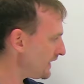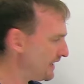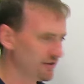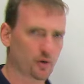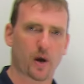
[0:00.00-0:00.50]

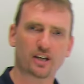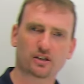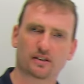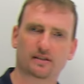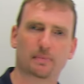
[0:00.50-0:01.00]
if the
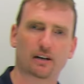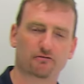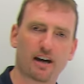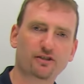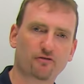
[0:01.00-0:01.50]
question is about a
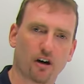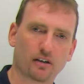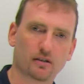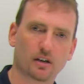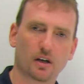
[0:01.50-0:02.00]

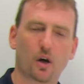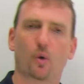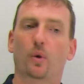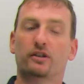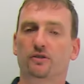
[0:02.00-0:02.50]
restaurant,
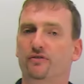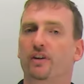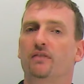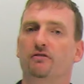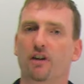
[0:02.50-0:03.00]
what is your
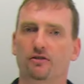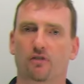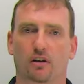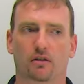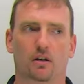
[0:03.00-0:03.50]
favorite
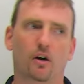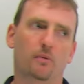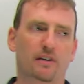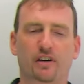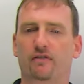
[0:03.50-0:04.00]
restaurant?
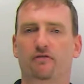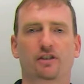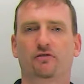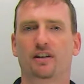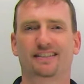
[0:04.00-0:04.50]
Oh, my favorite
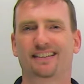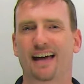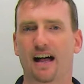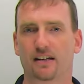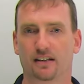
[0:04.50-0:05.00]
restaurant is
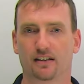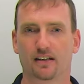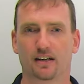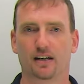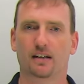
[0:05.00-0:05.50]
Italian.
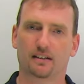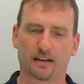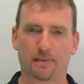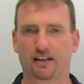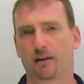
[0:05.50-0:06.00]

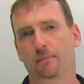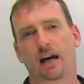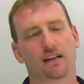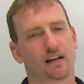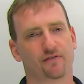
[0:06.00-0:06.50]

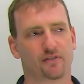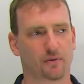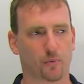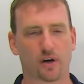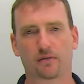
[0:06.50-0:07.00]
I love
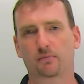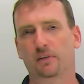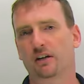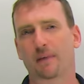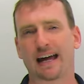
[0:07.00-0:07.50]
the one
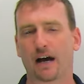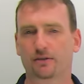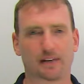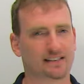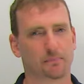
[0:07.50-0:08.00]
near my
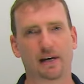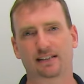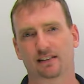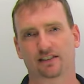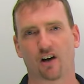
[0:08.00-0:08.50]
house makes the
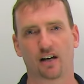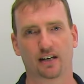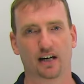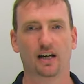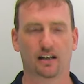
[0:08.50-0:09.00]
best
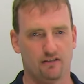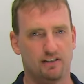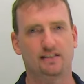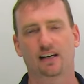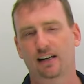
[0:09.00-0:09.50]
lasagna. The
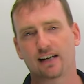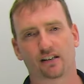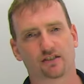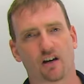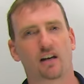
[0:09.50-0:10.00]
reason I like
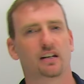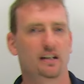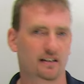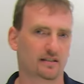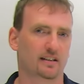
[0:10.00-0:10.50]
lasagna
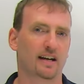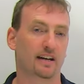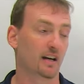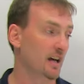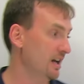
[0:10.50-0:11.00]
is,
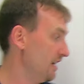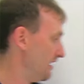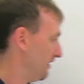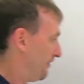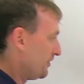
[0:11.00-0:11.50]
again,
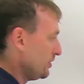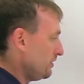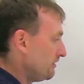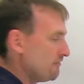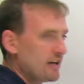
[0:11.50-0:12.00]

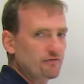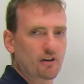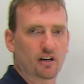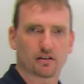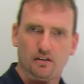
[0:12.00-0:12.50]
food,
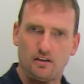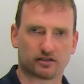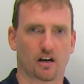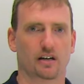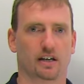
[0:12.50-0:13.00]
restaurant,
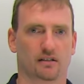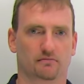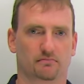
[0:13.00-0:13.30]
lasagna.